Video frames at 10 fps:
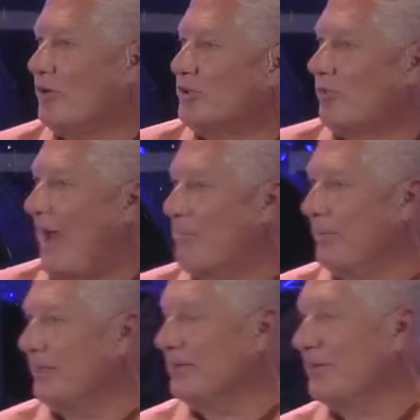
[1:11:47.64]
other
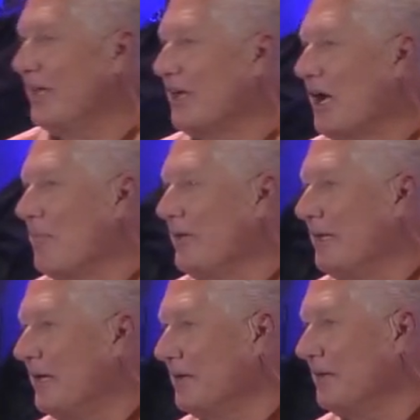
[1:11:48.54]
trappings that come
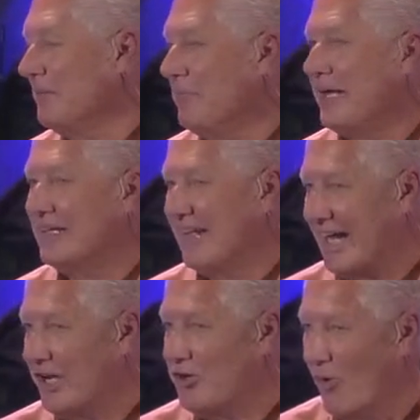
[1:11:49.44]
in and make a
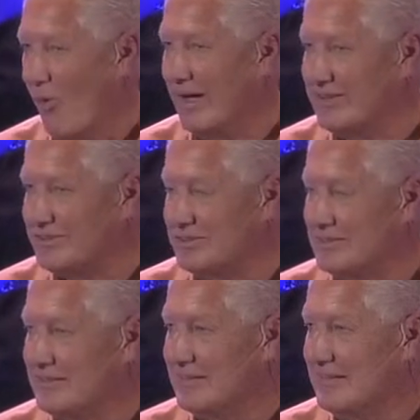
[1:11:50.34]
lot of noise.
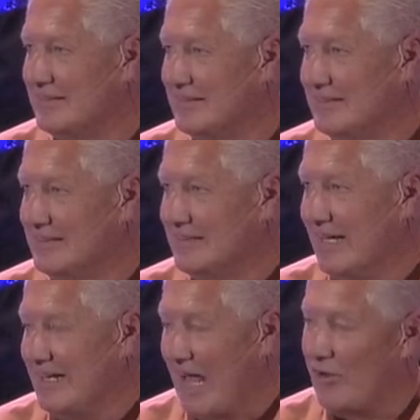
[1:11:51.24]

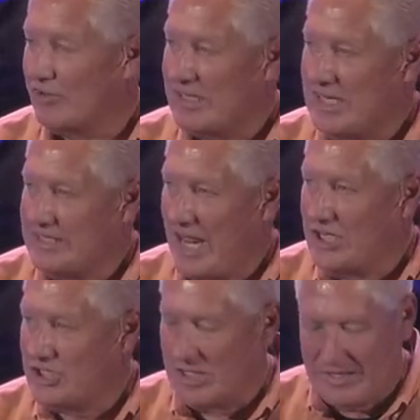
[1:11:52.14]
Now, there's a key
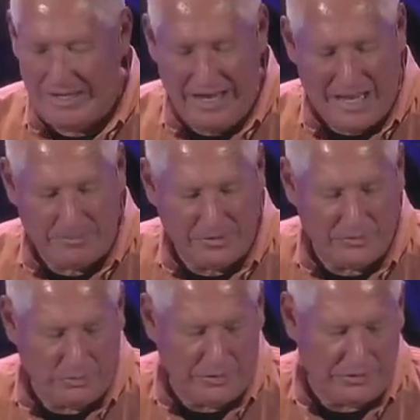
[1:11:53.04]
tension that
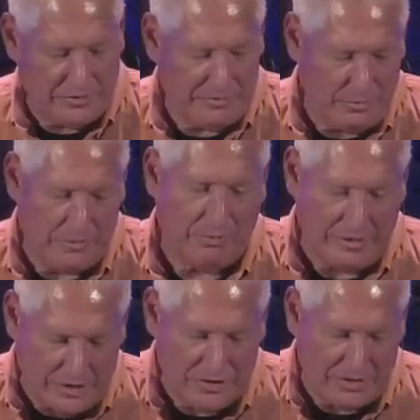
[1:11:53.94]
happens with, this, with
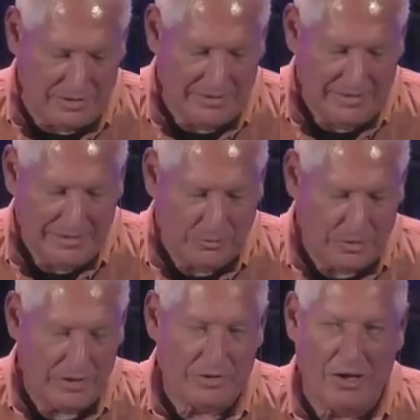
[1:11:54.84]
religion. We're
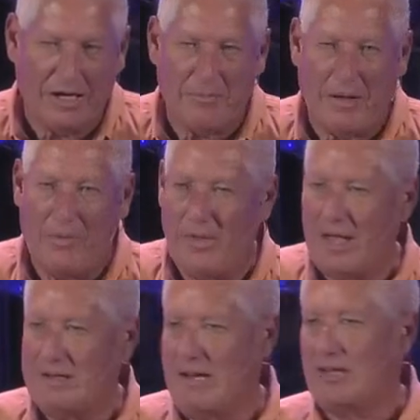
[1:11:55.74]
going to talk about
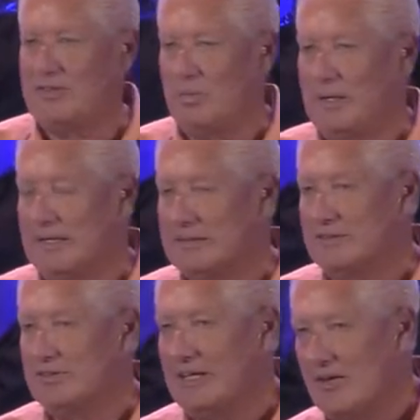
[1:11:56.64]
that next week and
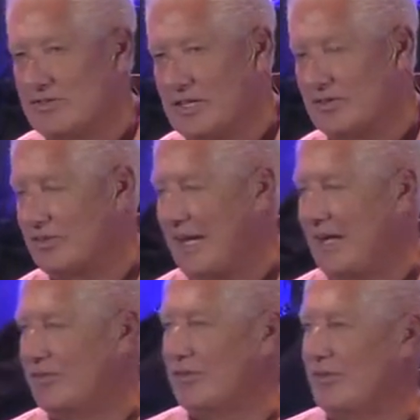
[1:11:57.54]
see how Jesus
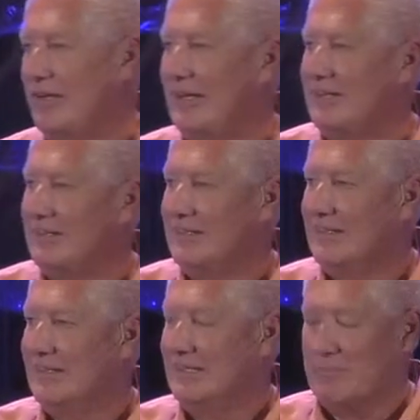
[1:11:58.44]
answers that.
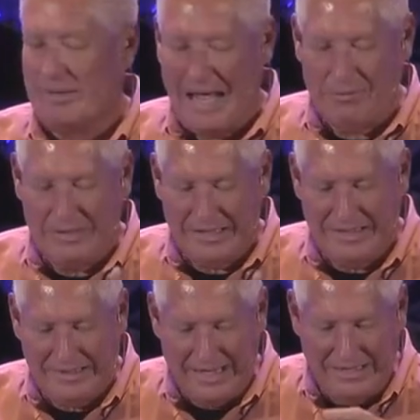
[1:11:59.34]
But I would
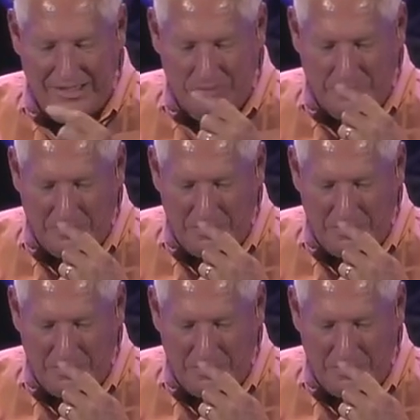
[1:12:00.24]
contend as we